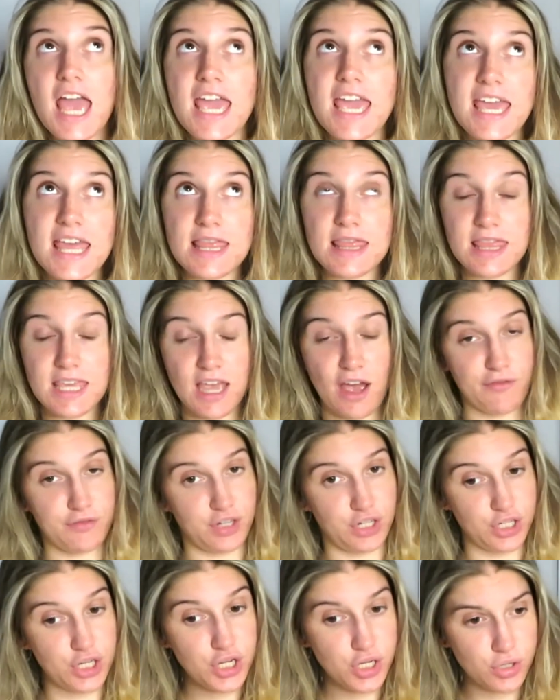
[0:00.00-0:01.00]
in the
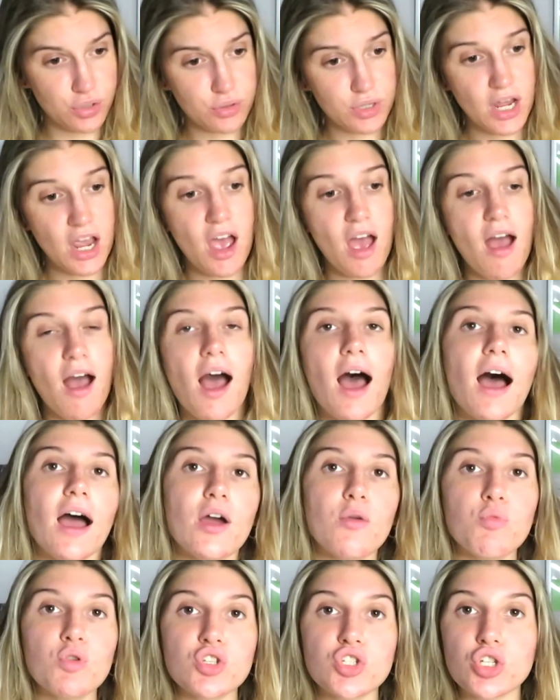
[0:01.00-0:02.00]
afternoon
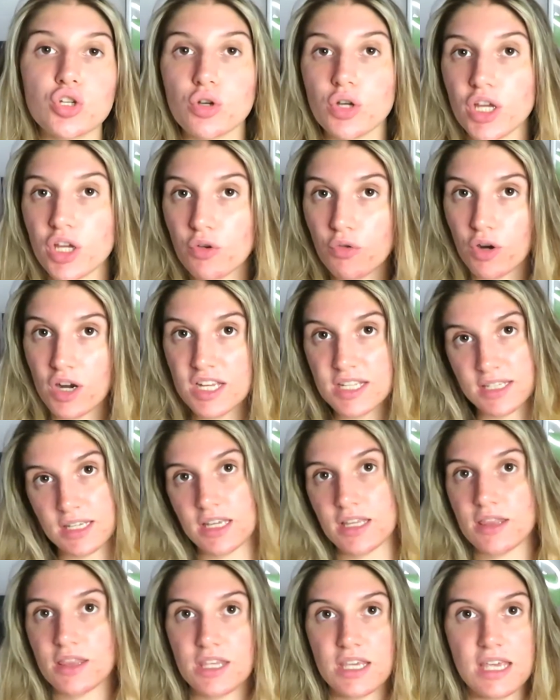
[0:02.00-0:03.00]
I was going
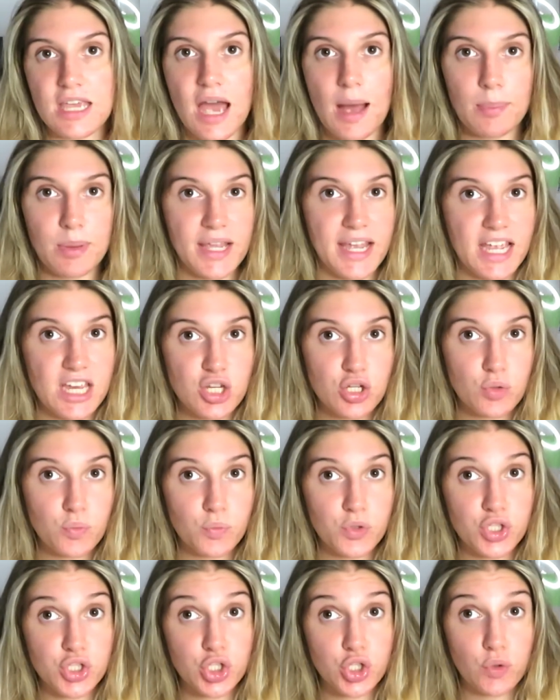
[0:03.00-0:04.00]
crazy. The application
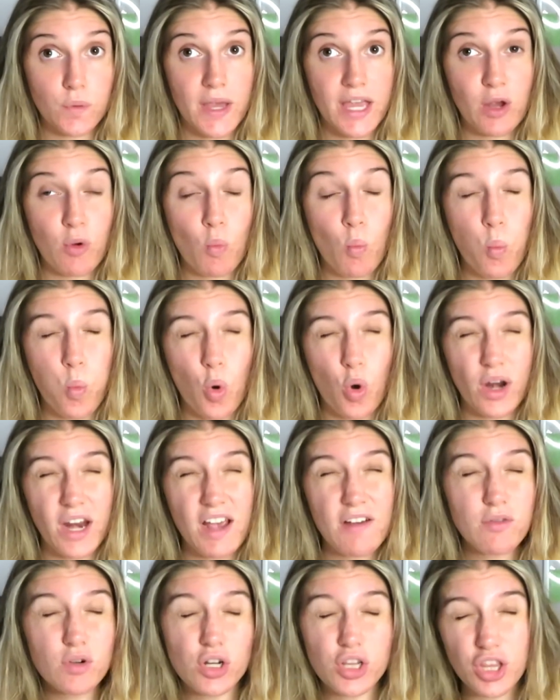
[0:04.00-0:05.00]
was doing
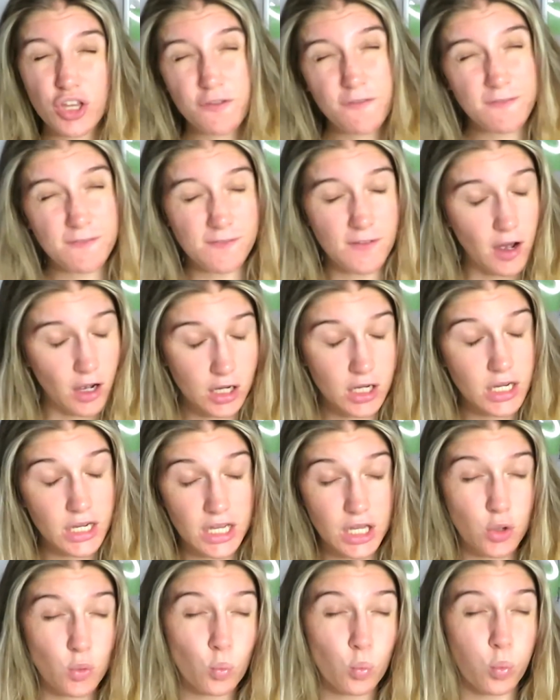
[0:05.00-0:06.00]
whatever the fuck
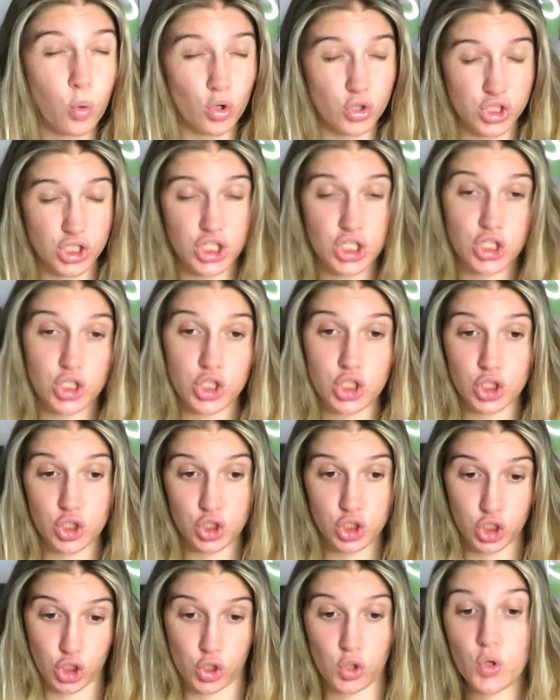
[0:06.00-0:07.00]
it wanted to
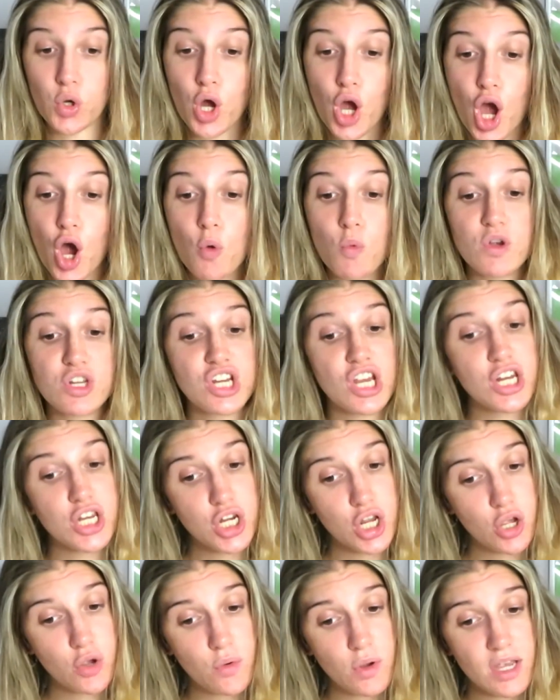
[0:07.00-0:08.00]
do which I
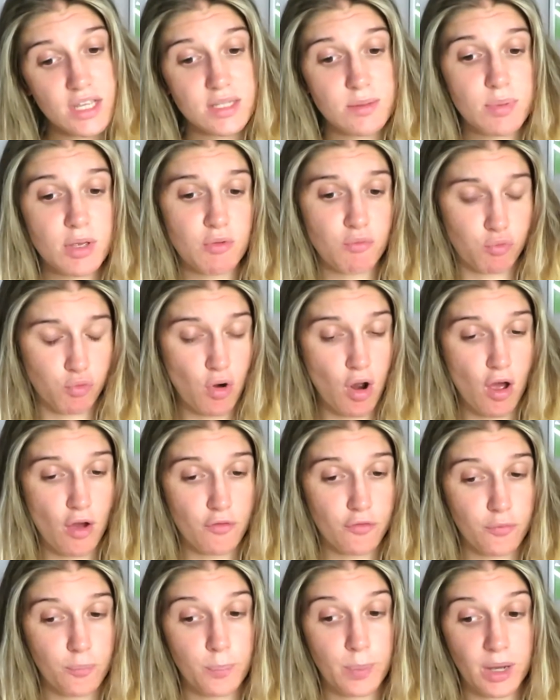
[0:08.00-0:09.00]
know is a bit
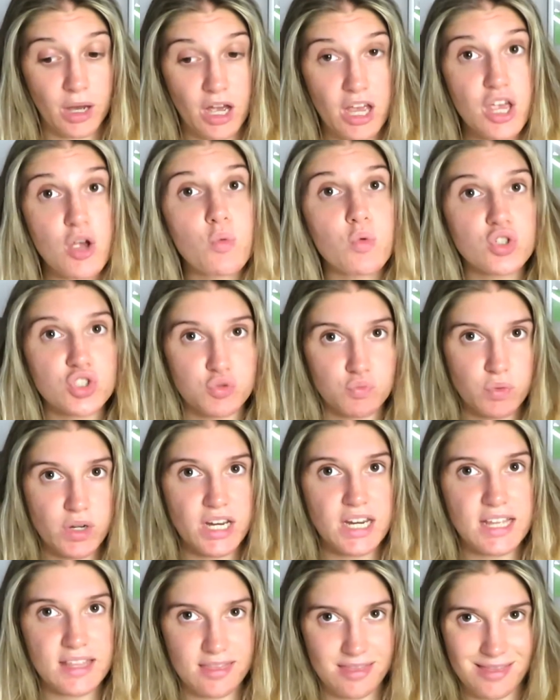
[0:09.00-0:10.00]
rough but it was
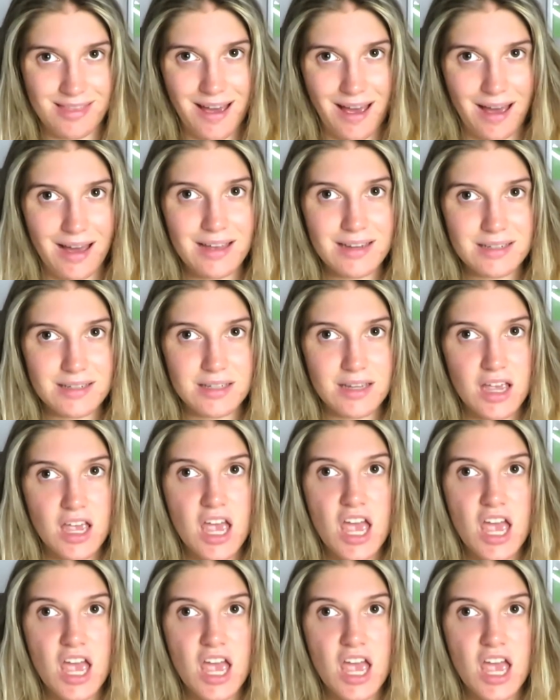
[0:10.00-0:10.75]
really that.